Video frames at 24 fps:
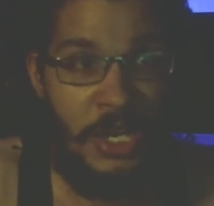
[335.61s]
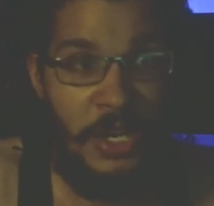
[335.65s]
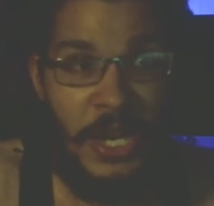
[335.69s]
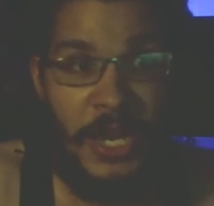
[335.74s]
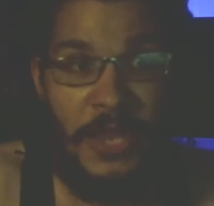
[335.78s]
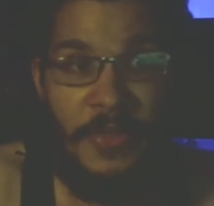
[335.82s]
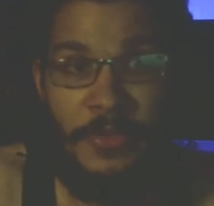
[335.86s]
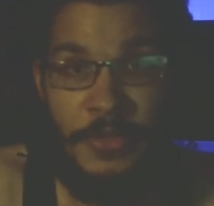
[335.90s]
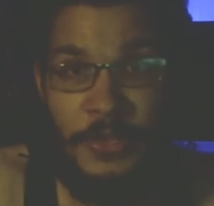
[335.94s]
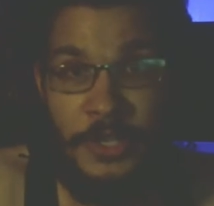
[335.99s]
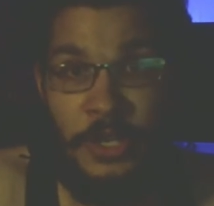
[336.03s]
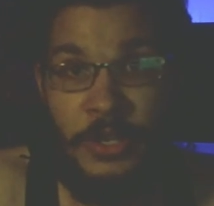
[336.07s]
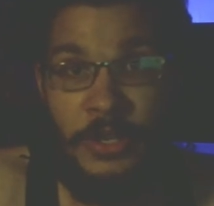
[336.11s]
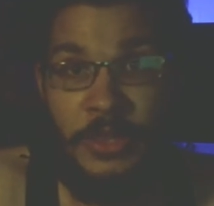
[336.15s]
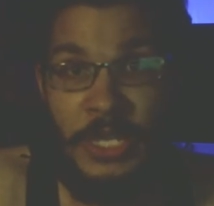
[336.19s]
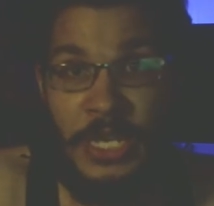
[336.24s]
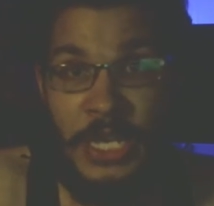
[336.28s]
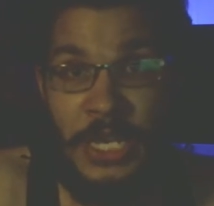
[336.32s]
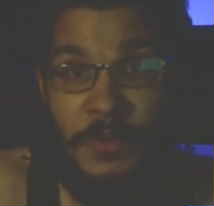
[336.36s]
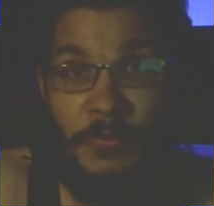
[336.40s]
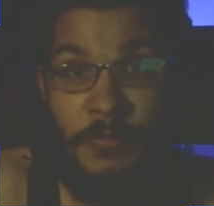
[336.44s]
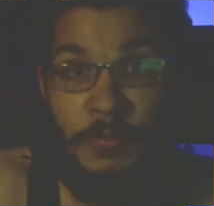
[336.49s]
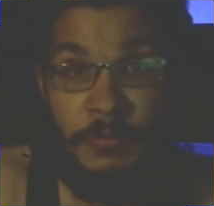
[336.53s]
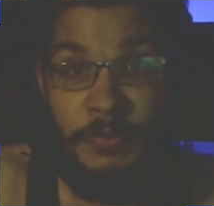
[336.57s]
And
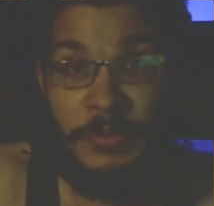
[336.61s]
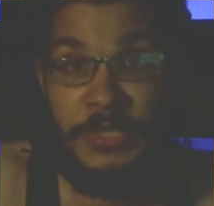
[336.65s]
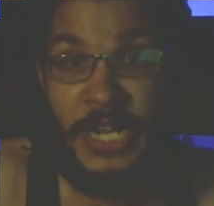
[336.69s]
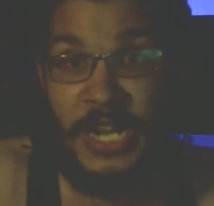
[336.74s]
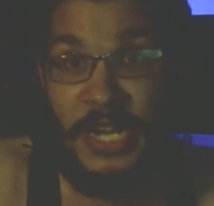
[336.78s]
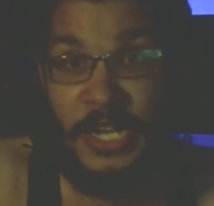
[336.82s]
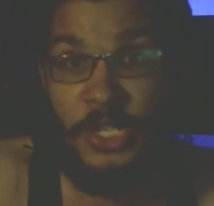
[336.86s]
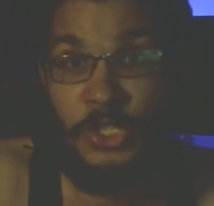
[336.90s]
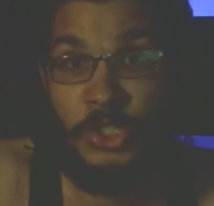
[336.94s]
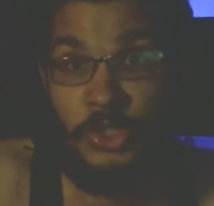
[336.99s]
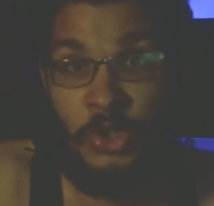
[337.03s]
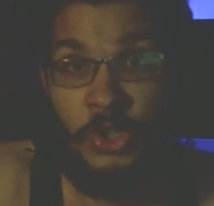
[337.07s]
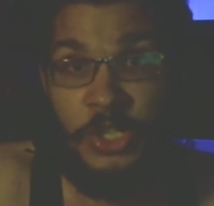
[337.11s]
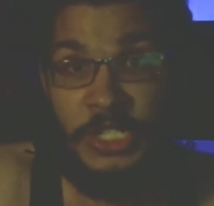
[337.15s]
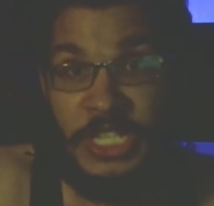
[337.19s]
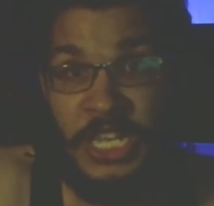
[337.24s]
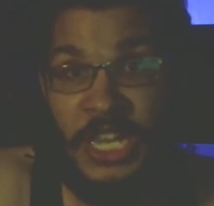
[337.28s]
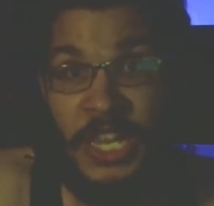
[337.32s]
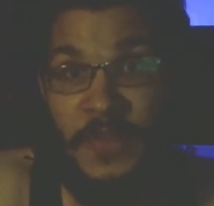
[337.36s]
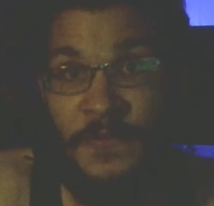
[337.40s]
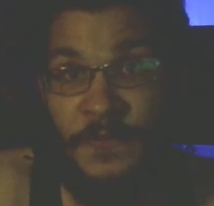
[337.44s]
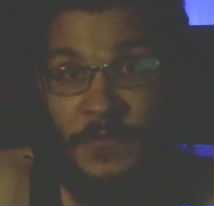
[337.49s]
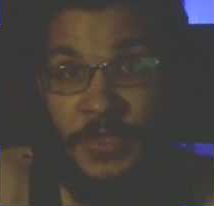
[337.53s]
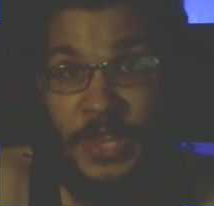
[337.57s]
literally, dinosaurs
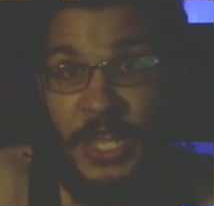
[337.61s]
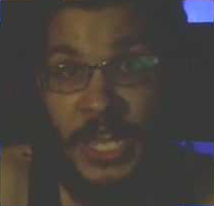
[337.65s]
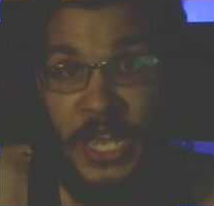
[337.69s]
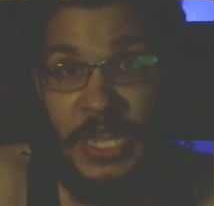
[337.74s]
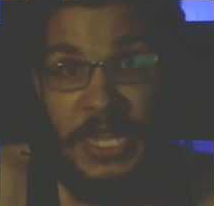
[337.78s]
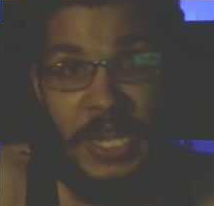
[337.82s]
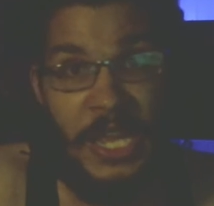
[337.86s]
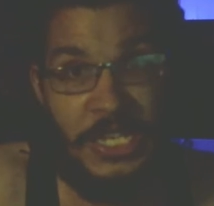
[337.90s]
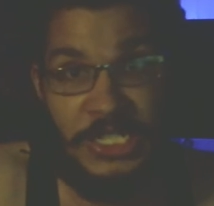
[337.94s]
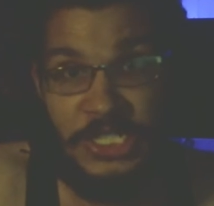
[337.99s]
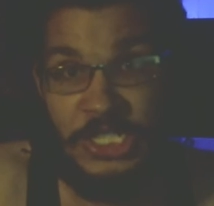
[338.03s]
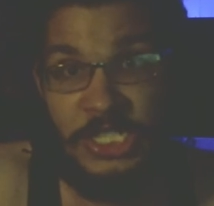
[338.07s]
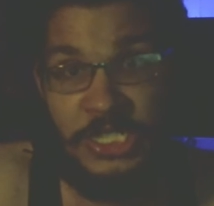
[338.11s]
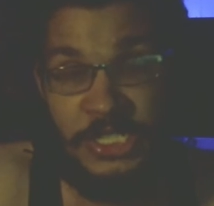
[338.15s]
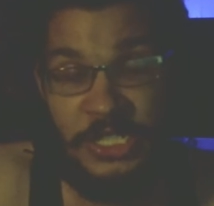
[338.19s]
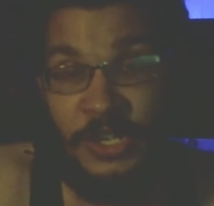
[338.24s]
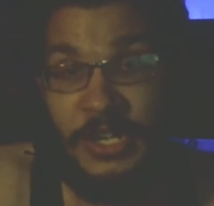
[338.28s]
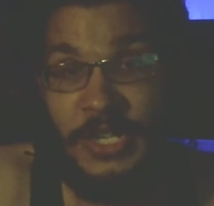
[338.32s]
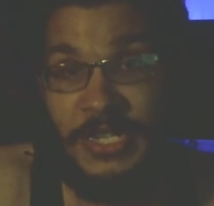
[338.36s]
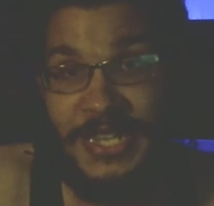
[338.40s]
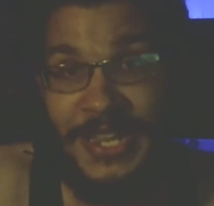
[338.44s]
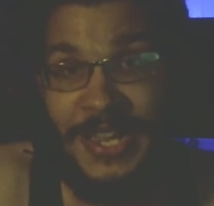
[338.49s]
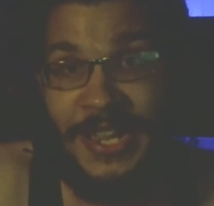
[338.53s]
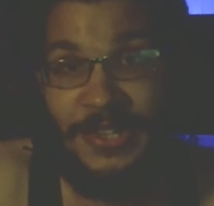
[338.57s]
can't fly, not just
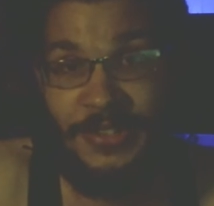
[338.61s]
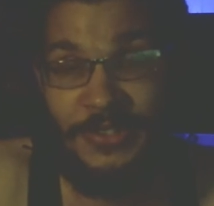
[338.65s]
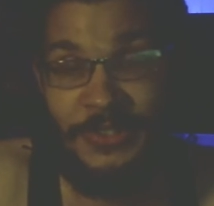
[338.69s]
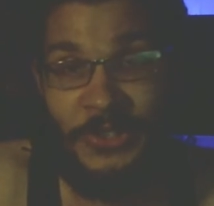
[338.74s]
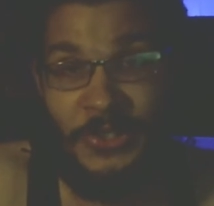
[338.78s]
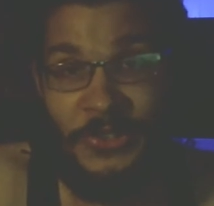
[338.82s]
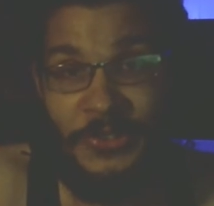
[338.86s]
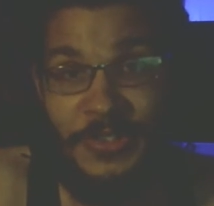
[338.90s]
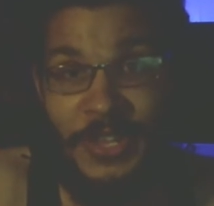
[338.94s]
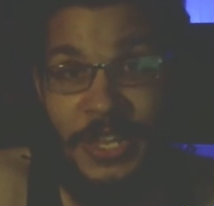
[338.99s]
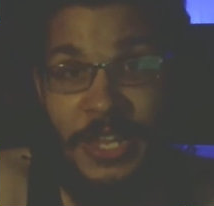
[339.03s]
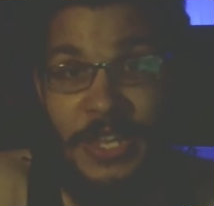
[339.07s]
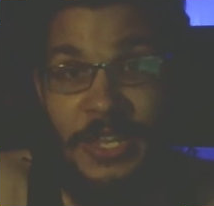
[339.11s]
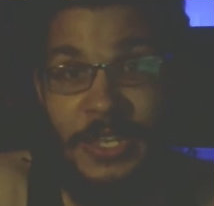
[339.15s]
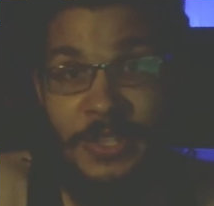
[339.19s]
pterodactyls.